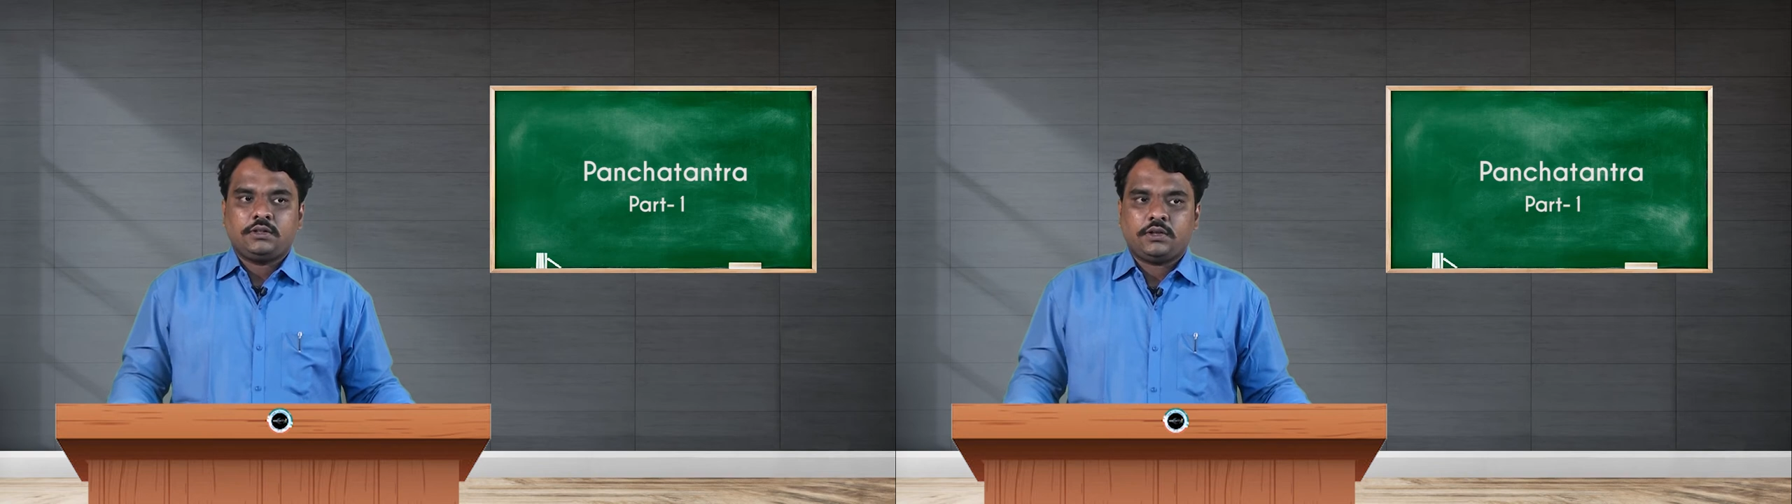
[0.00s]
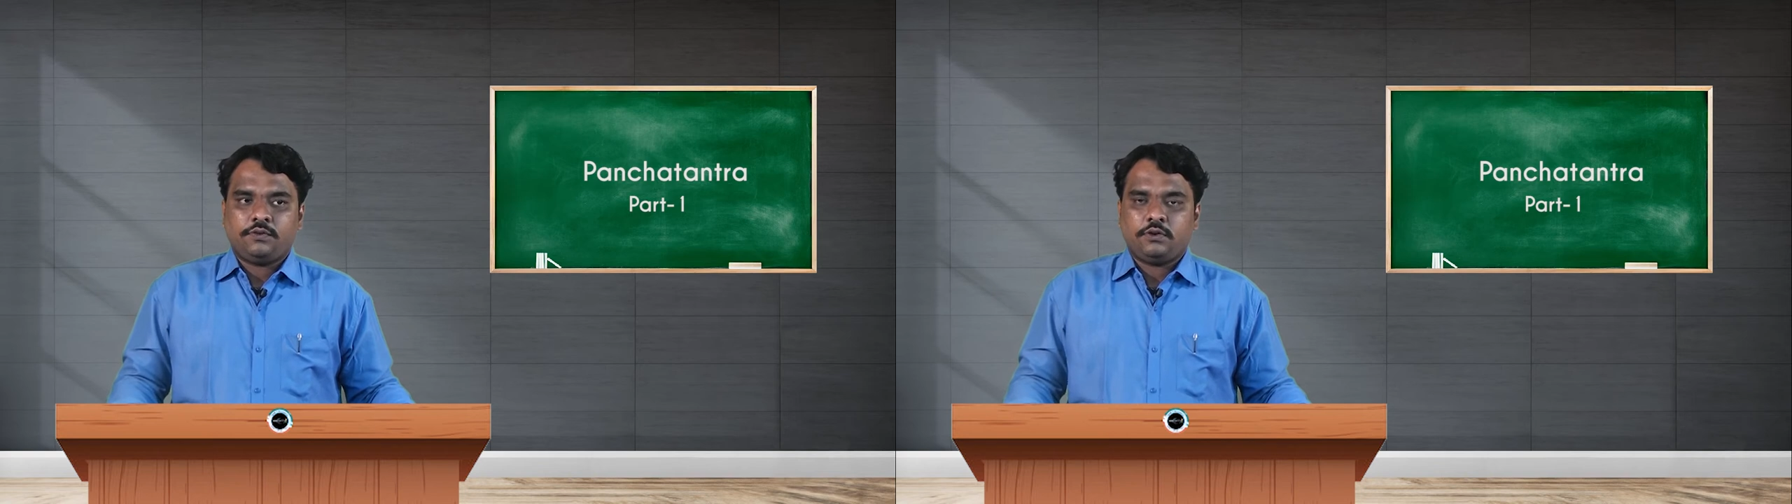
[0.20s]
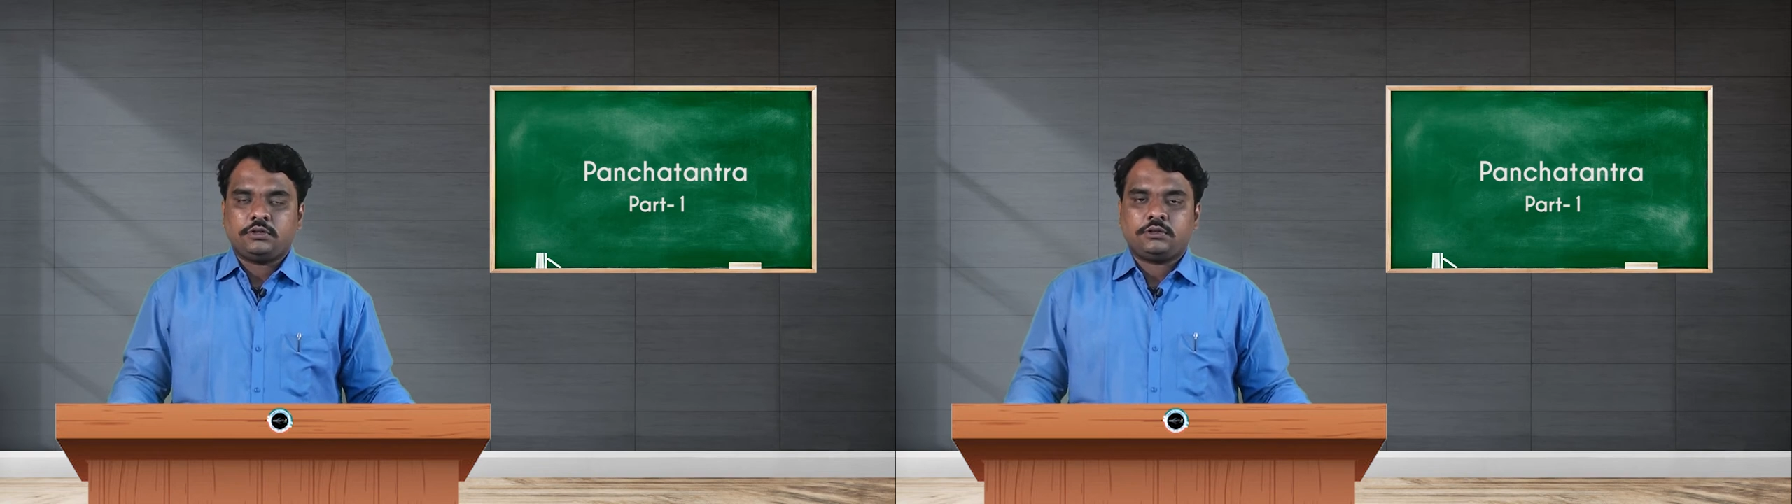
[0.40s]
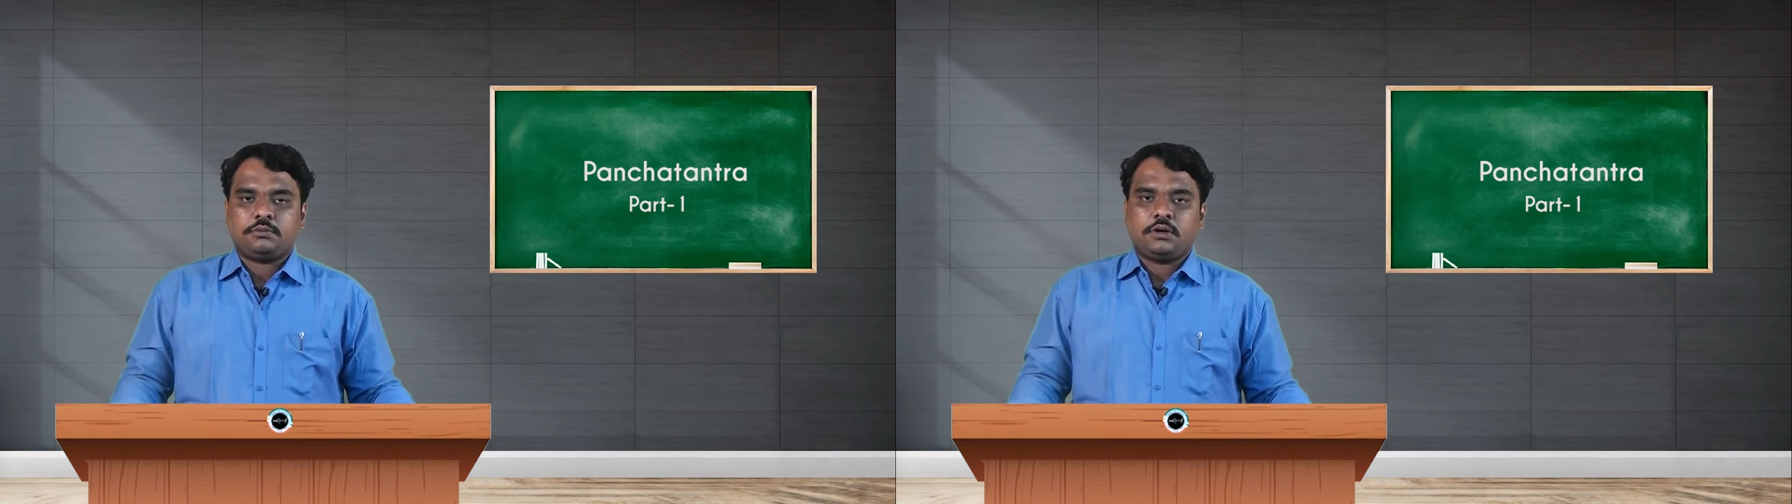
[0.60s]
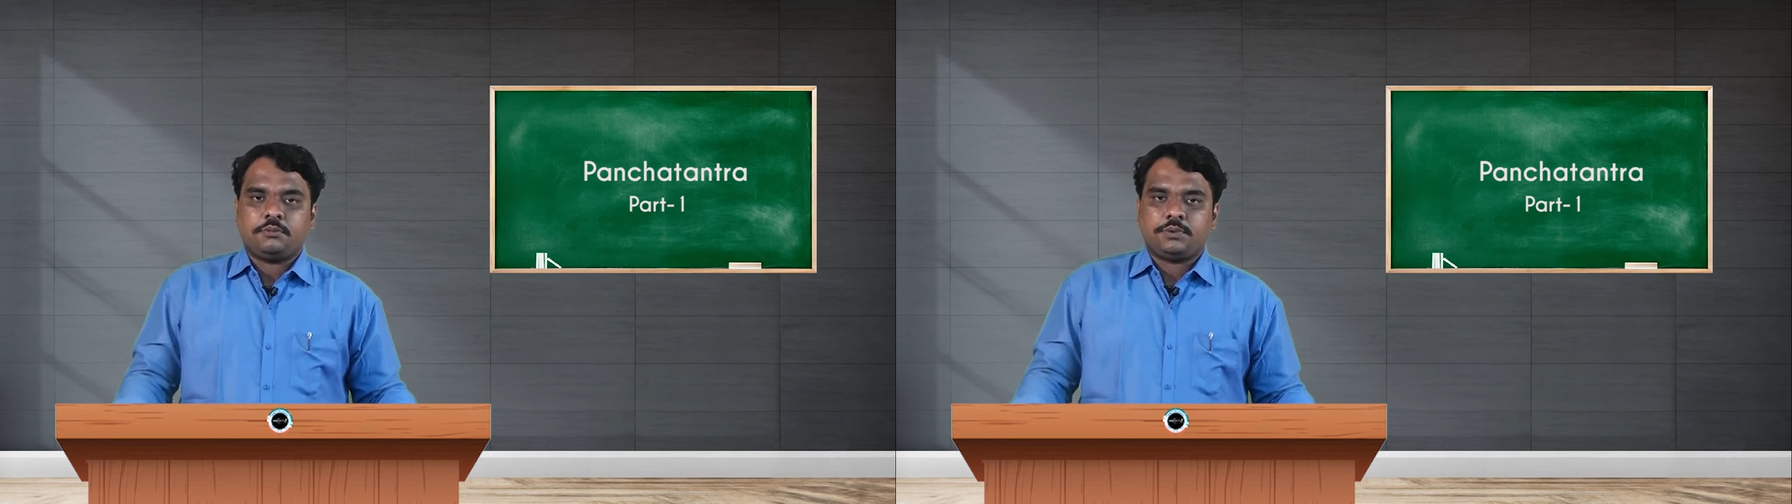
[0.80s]
the fourth
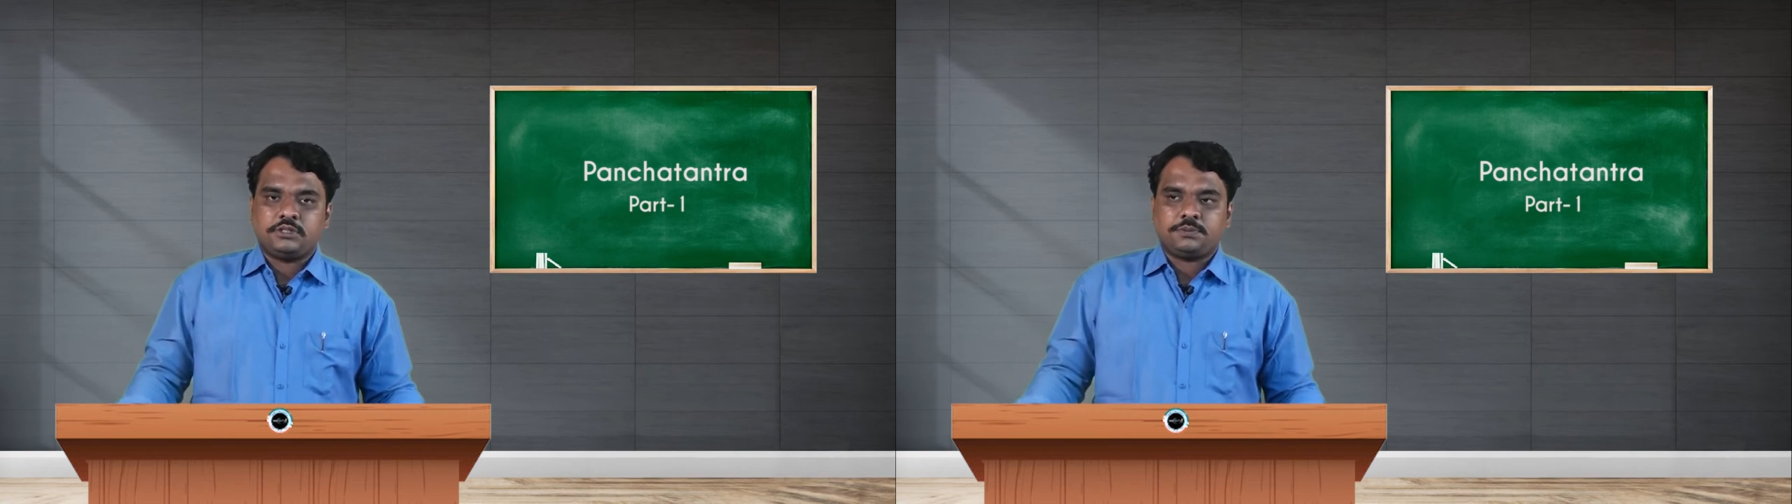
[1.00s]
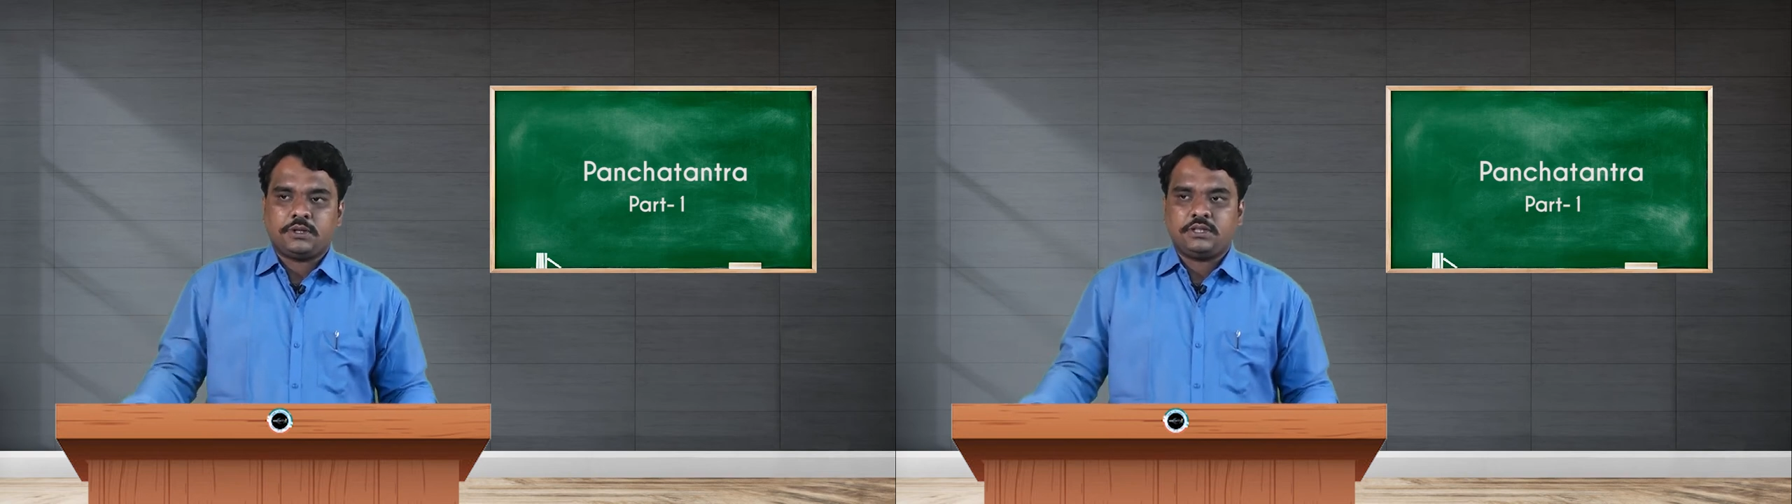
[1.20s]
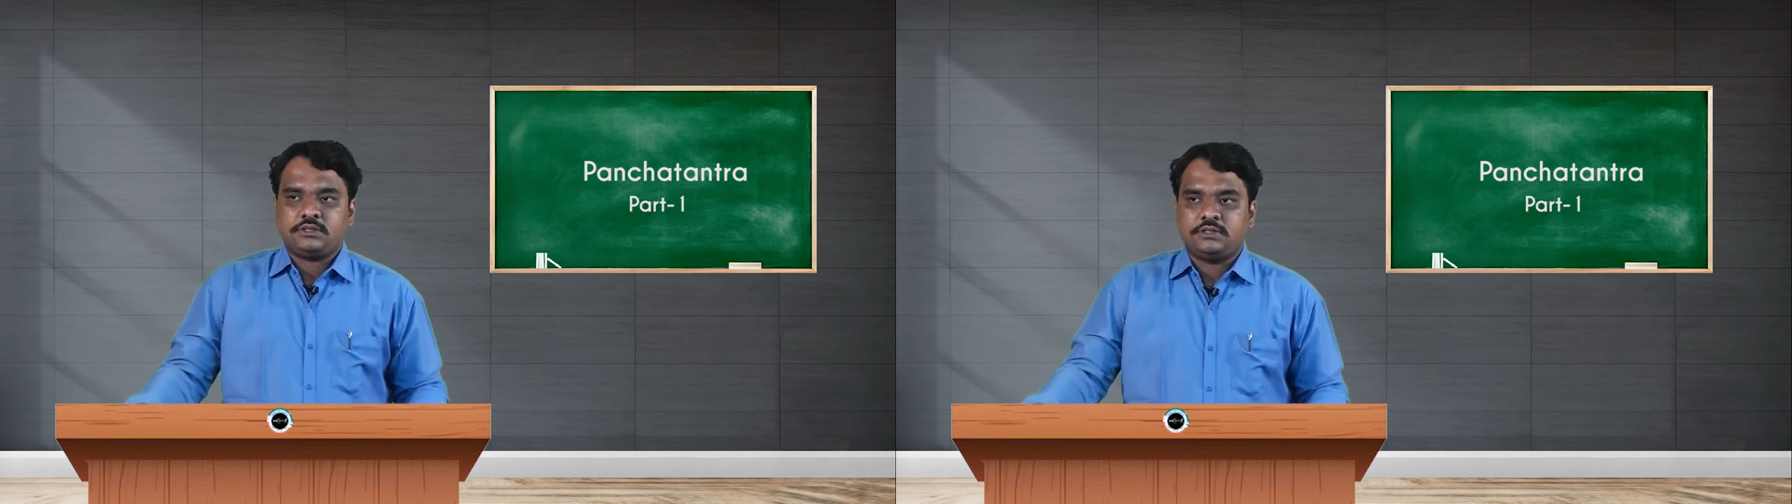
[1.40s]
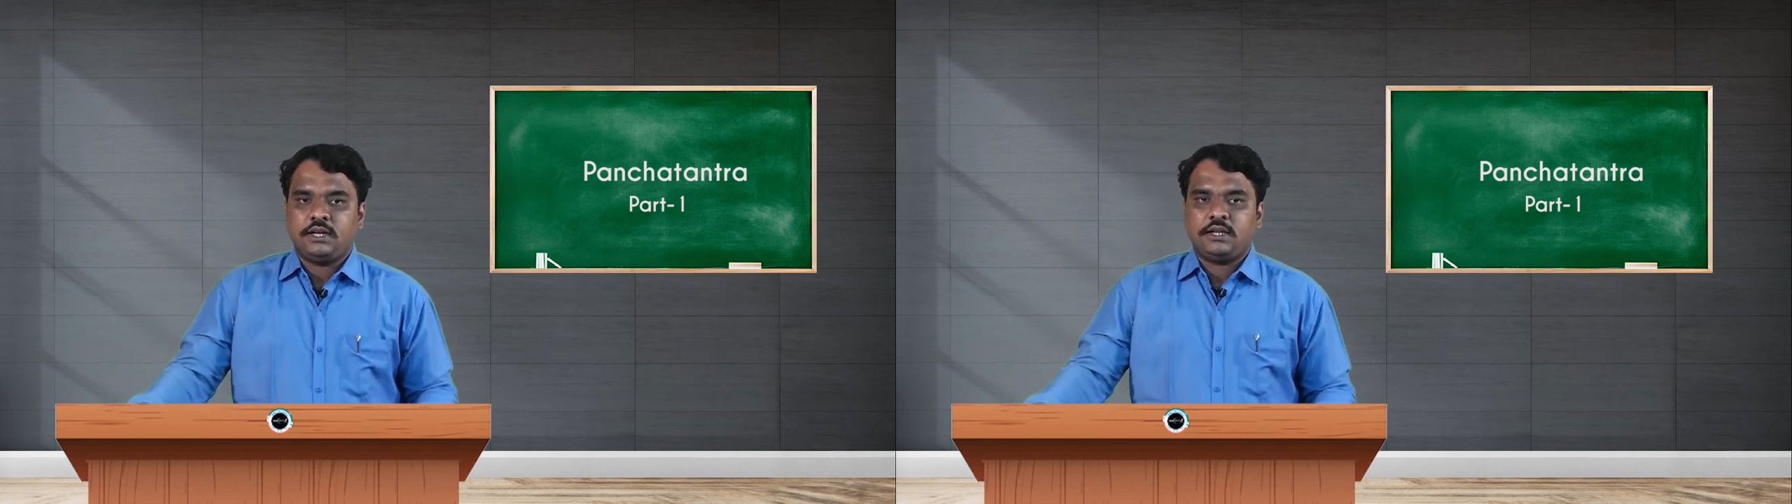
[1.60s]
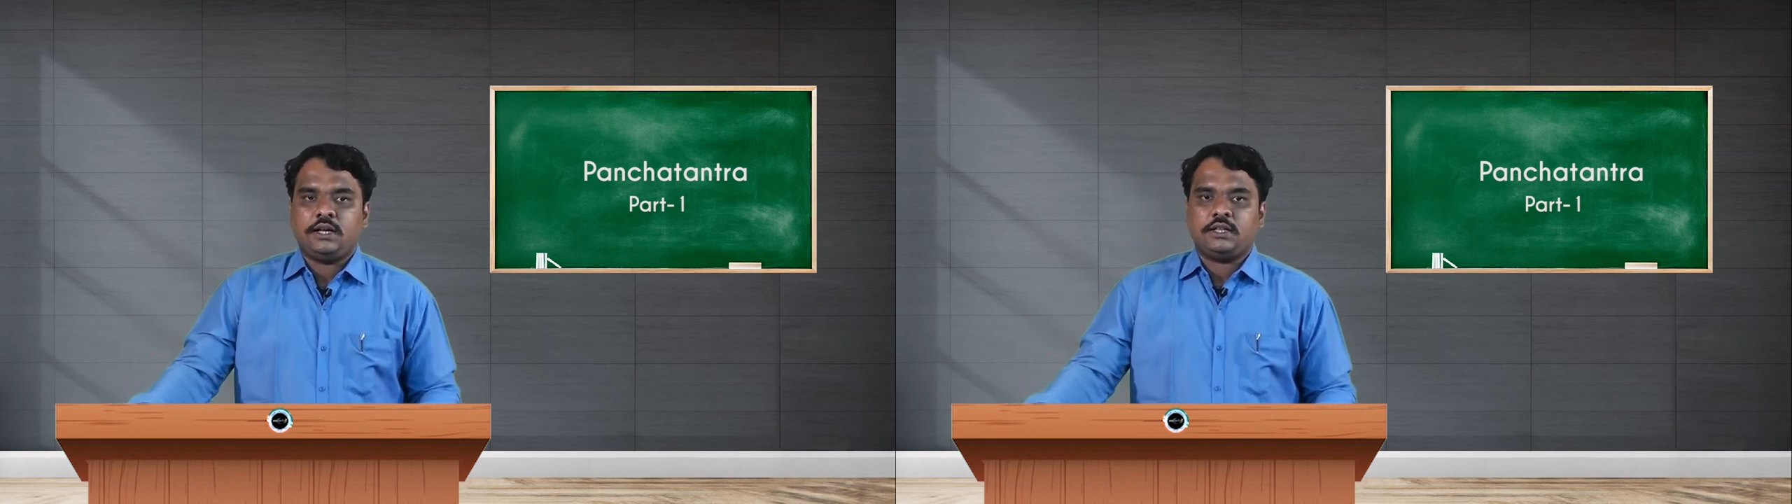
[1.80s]
uh, principle is
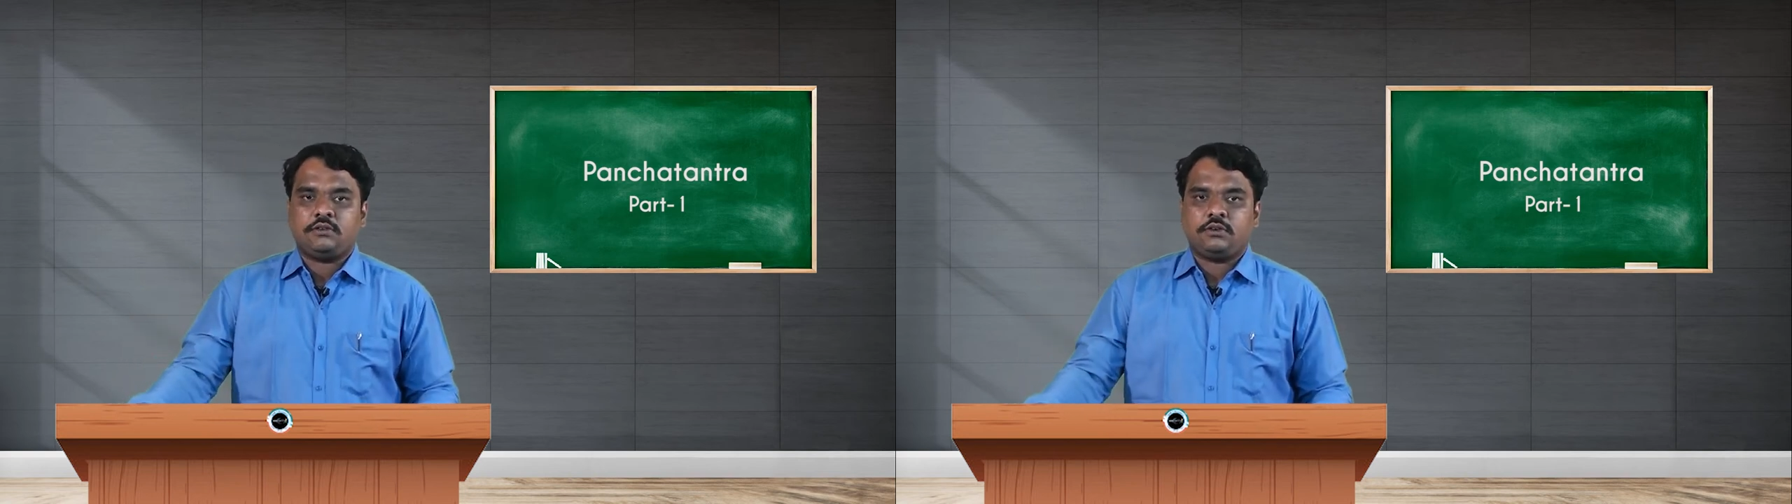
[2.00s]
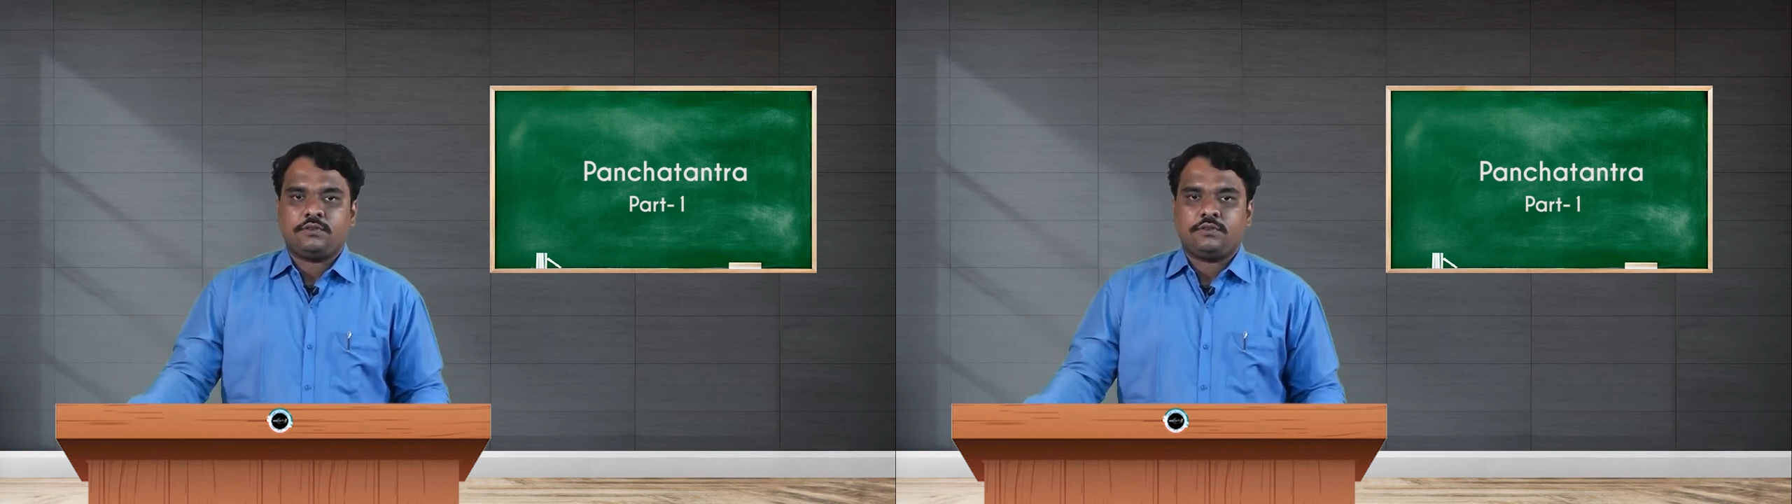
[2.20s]
daily an hour